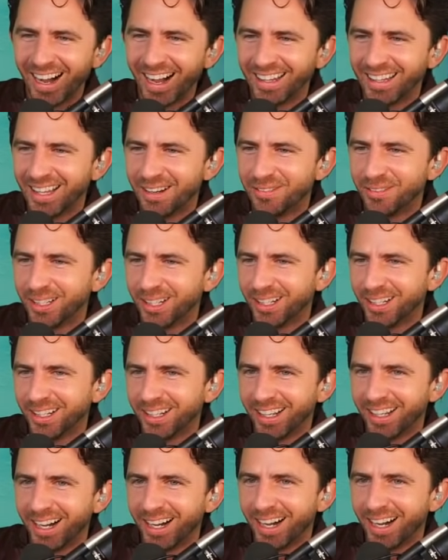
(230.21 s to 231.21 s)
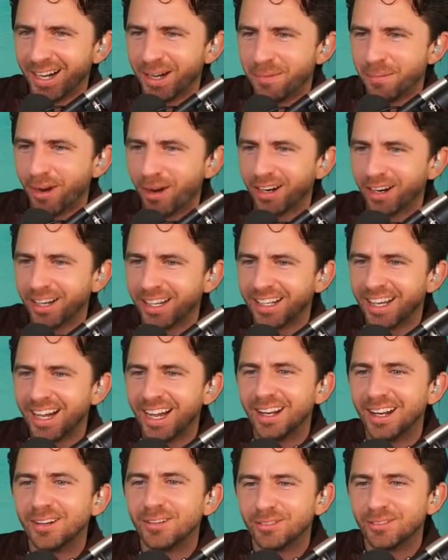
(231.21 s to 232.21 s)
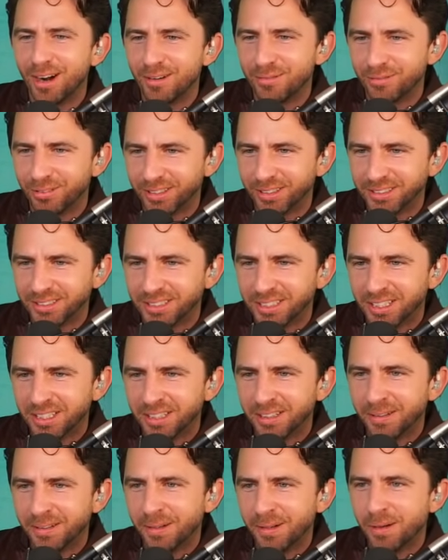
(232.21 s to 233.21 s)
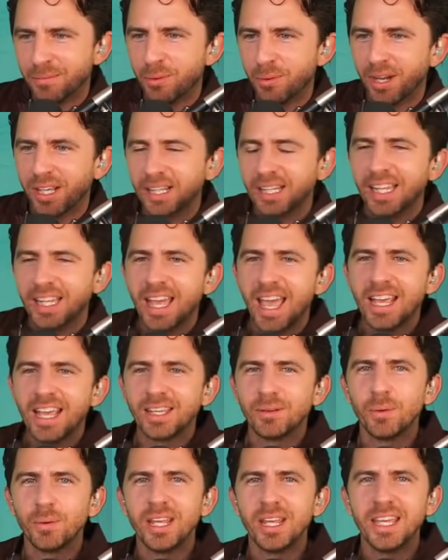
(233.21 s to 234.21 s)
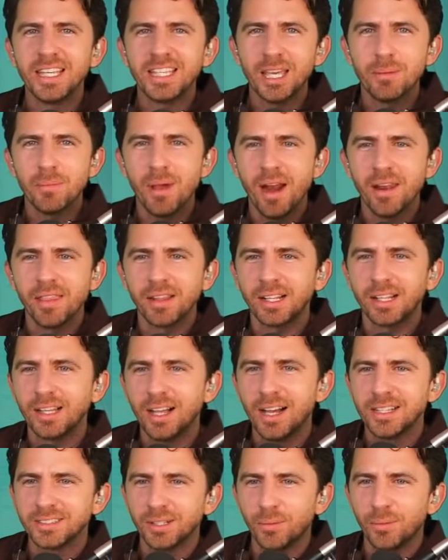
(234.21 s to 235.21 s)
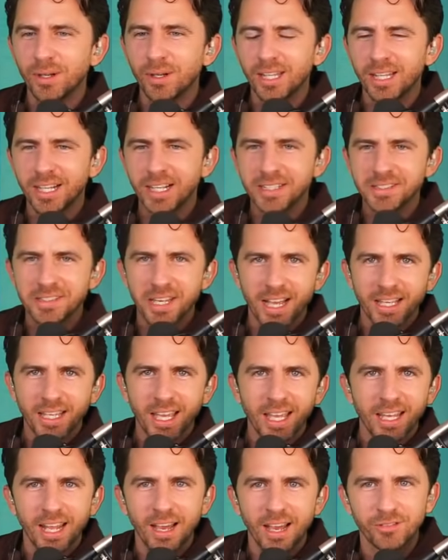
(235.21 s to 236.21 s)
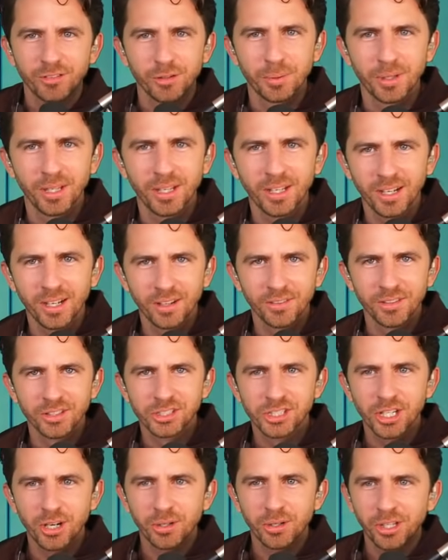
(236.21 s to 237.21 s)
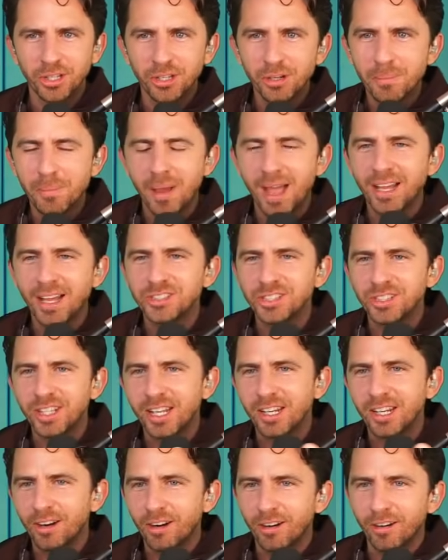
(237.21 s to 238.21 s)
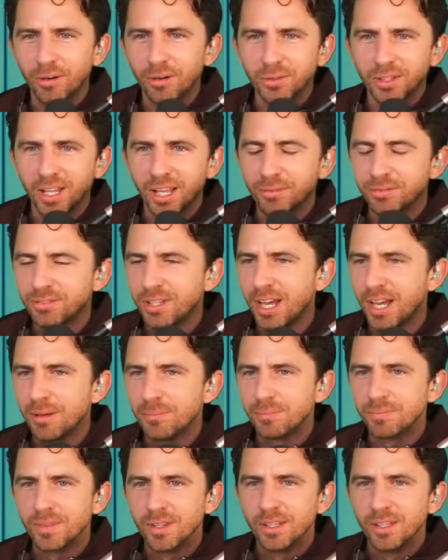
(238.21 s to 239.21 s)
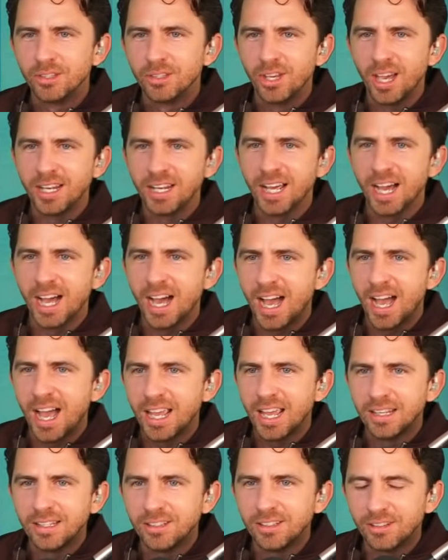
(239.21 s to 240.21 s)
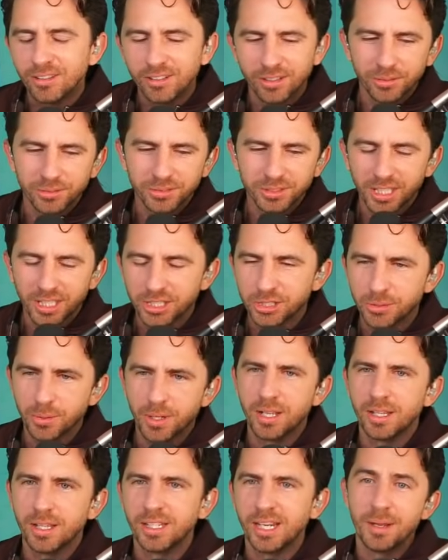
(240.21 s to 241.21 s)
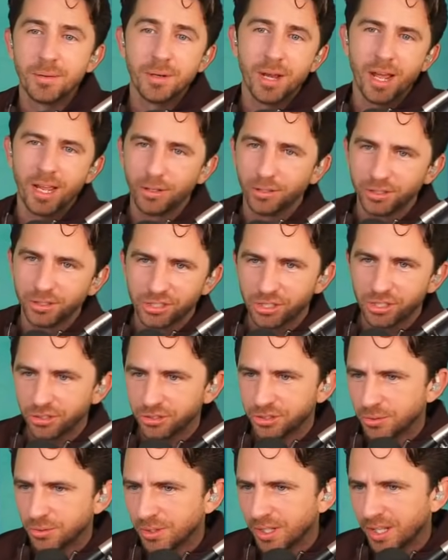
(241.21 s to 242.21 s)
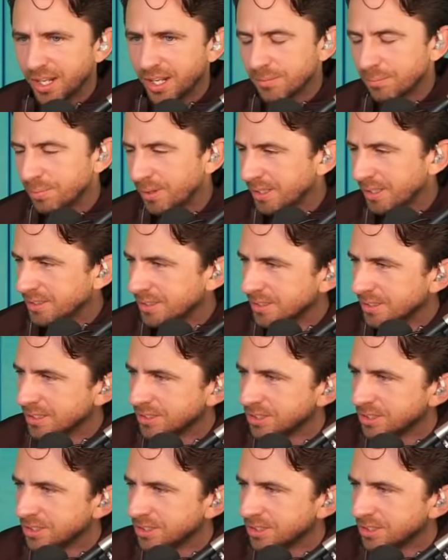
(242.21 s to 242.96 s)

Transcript: I love a good uh, American Idol reference. Boy, Clay Aiken, he came out of the closet, what, like a decade after being on the show? Can you imagine that in our own lifetime, you had to hide your own sexuality? I mean, I know you still do in a lot of places.